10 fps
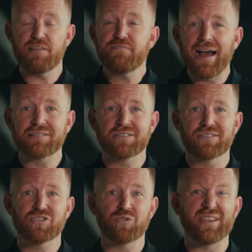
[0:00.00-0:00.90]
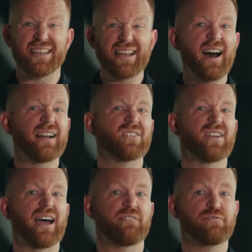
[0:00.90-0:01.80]
He fasted so that God
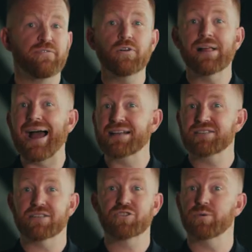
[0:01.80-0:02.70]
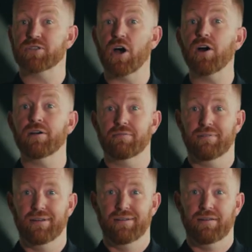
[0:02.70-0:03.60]
could have full access to his heart,
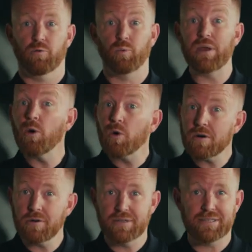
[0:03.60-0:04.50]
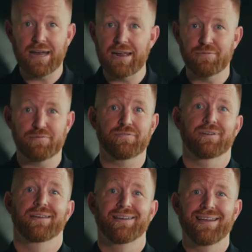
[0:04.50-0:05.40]
reorder his life,
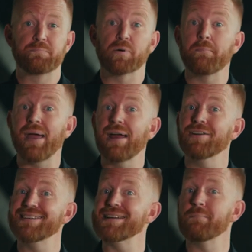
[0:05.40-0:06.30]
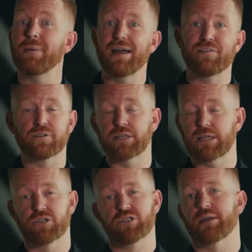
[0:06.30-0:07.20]
and prepare Nehemiah for
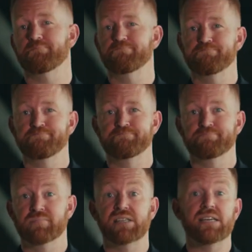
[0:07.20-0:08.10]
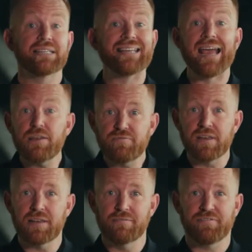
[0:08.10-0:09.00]
leadership. King
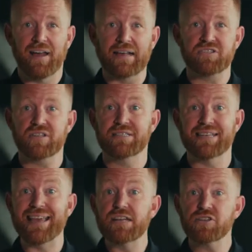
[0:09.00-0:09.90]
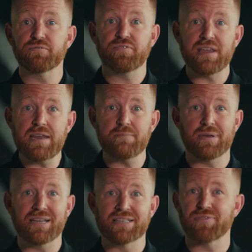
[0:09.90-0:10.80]
David fasted to intervene
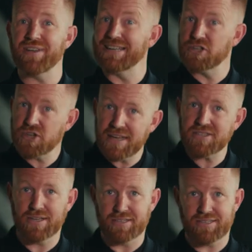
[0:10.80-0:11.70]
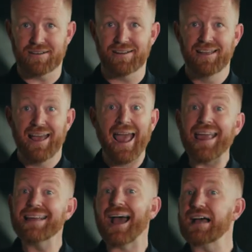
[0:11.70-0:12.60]
because of injustice and,
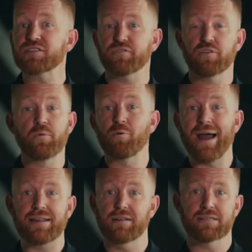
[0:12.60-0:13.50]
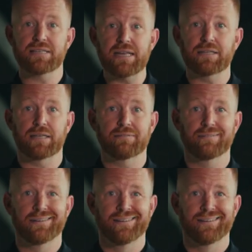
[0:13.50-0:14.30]
and ask for a miraculous healing.